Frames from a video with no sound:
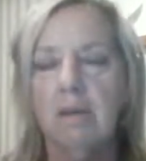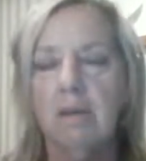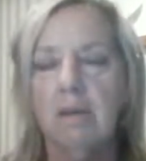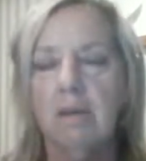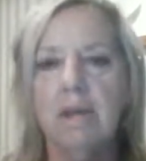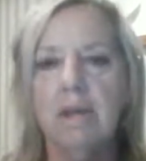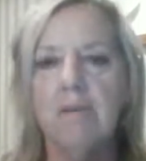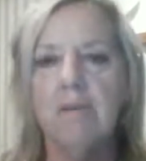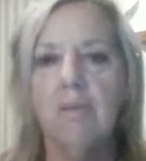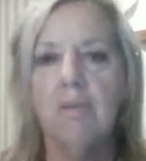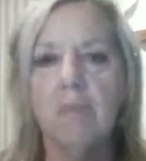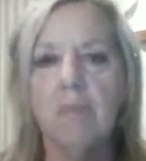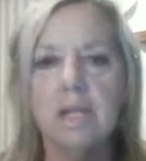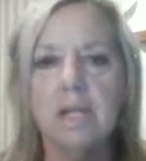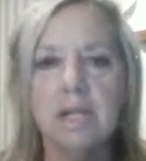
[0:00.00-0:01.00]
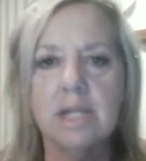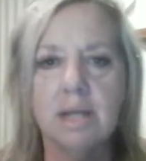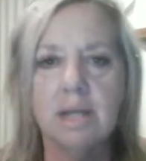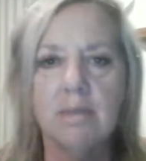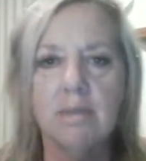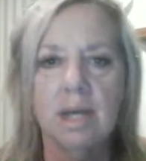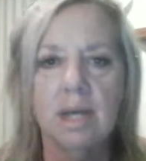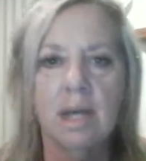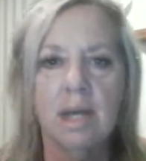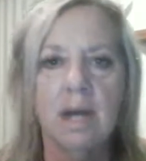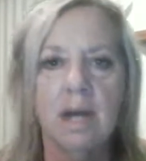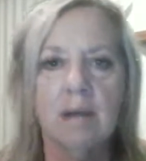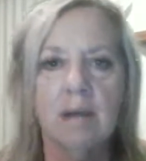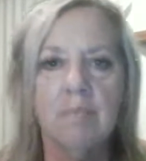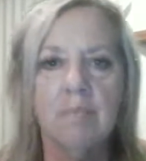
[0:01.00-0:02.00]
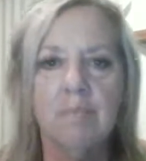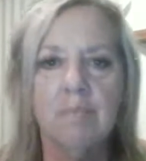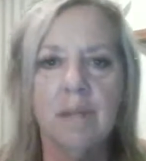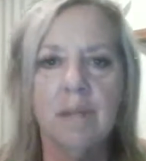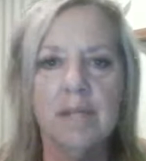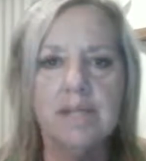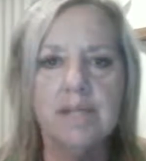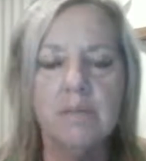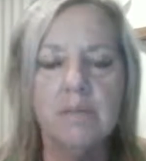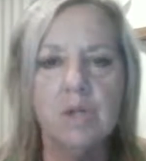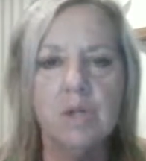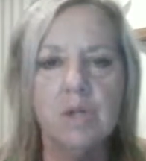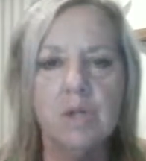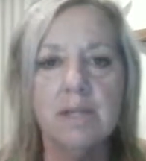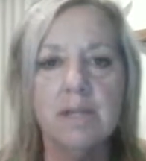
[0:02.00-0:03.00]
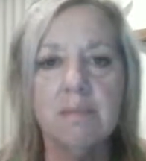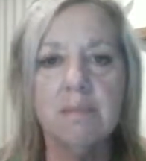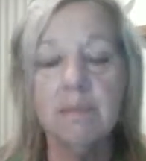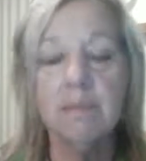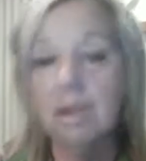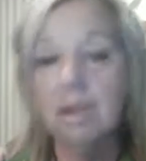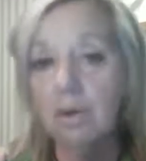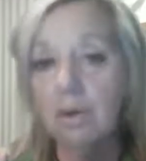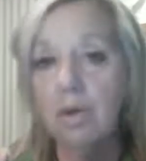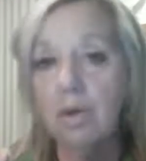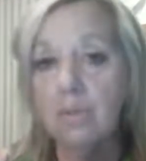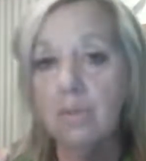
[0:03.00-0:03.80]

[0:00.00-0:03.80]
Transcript: being from my team, and sometimes it can be